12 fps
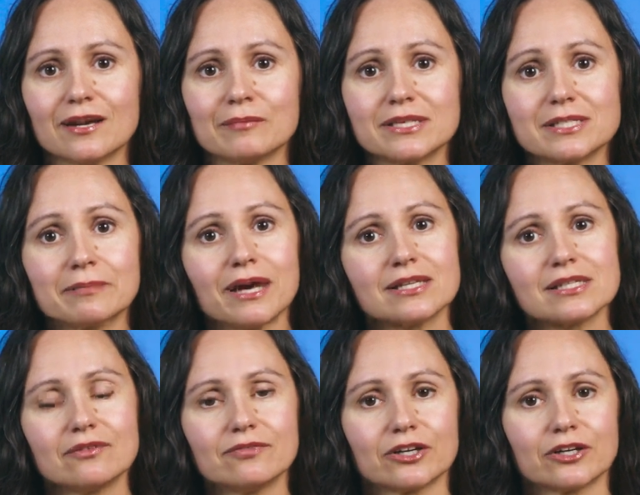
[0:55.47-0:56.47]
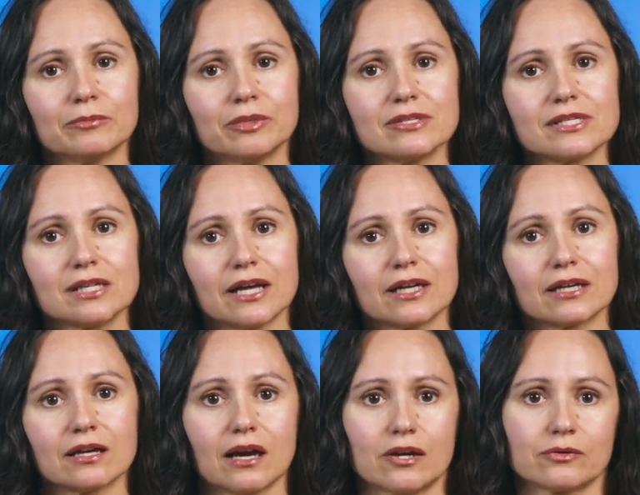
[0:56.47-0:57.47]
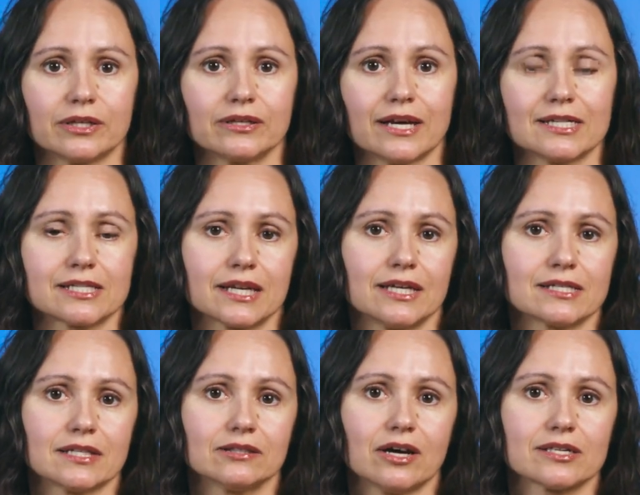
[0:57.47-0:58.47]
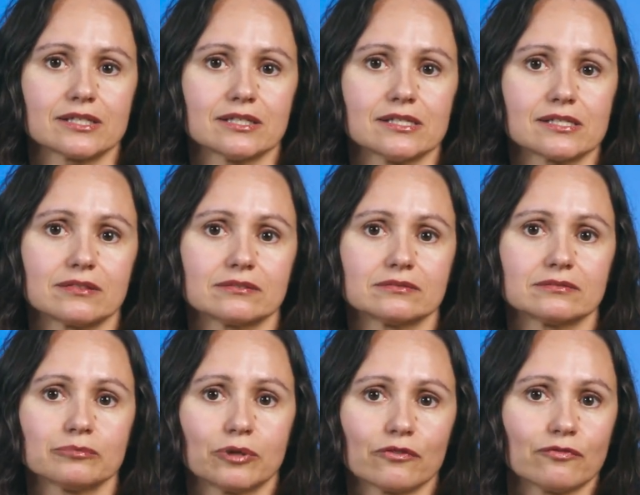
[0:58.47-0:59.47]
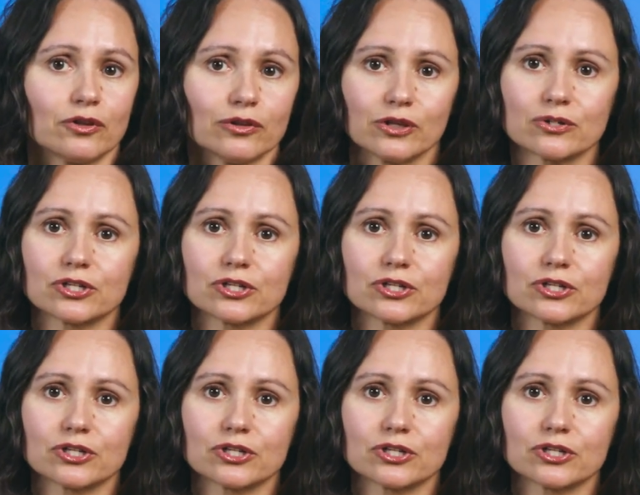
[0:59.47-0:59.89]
but depends on variables like unrealized gains and losses, portfolio